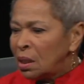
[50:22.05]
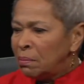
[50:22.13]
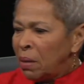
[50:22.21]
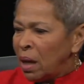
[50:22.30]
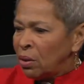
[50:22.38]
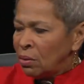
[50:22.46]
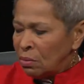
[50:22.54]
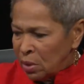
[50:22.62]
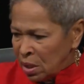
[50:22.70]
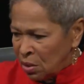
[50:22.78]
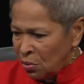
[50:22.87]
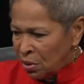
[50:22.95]
done by,
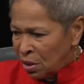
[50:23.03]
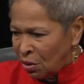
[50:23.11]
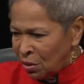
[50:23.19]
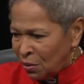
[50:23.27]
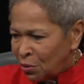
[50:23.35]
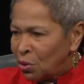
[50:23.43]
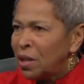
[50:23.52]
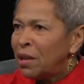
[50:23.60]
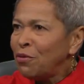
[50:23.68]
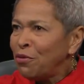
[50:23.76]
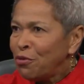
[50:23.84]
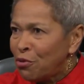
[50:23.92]
was the result of all
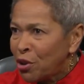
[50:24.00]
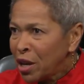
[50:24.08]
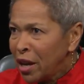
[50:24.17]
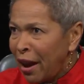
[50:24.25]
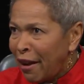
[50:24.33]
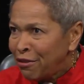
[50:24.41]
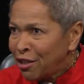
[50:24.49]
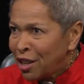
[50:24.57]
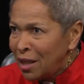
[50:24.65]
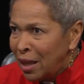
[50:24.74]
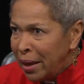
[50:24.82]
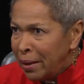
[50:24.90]
that free
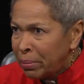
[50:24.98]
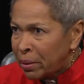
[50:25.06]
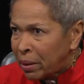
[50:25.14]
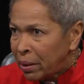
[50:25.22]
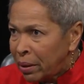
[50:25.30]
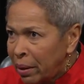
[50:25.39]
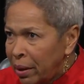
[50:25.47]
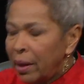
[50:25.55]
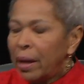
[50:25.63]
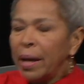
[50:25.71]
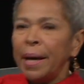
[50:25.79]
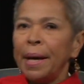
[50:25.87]
African labor.
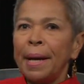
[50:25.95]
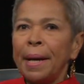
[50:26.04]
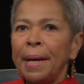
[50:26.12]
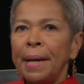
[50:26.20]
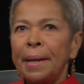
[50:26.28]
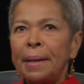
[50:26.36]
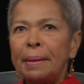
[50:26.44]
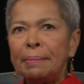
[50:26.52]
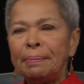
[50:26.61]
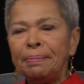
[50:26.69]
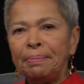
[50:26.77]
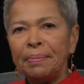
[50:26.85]
Mm-hmm.
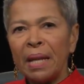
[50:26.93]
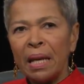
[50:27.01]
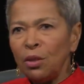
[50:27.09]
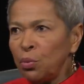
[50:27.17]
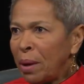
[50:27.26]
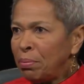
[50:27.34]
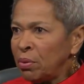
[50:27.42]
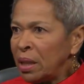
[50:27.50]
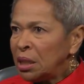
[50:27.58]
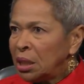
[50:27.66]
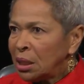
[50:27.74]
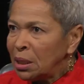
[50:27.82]
um, and the
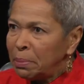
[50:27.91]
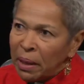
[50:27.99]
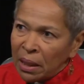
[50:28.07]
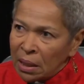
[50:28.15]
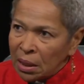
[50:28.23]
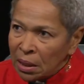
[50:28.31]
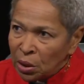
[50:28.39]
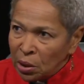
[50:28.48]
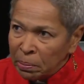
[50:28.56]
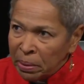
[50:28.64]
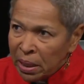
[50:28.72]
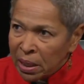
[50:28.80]
reparations paid to
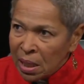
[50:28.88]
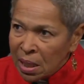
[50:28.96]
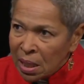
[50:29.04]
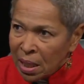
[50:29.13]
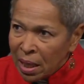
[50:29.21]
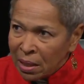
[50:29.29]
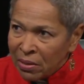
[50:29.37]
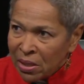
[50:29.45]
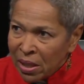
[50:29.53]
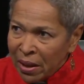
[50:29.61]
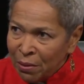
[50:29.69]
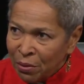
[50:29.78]
Europeans at the end of
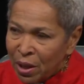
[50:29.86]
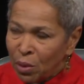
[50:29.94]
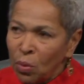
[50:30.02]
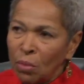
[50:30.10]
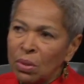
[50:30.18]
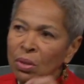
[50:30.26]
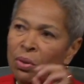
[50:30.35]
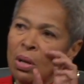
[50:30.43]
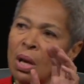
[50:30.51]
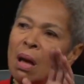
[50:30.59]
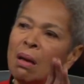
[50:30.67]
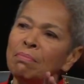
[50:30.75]
slavery in what was
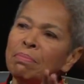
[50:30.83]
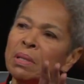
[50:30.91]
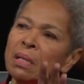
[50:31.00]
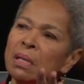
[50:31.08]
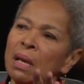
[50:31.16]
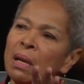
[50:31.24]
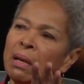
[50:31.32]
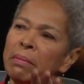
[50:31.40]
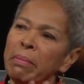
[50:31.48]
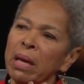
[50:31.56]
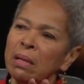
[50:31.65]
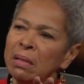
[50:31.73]
called compensated
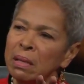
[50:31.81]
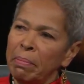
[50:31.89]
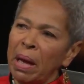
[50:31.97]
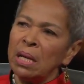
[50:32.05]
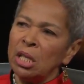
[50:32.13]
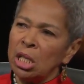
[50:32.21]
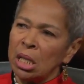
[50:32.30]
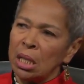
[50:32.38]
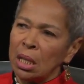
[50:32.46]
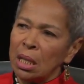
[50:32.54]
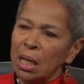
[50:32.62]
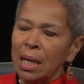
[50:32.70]
emancipation.
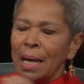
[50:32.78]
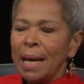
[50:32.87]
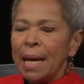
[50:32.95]
Mm-hmm.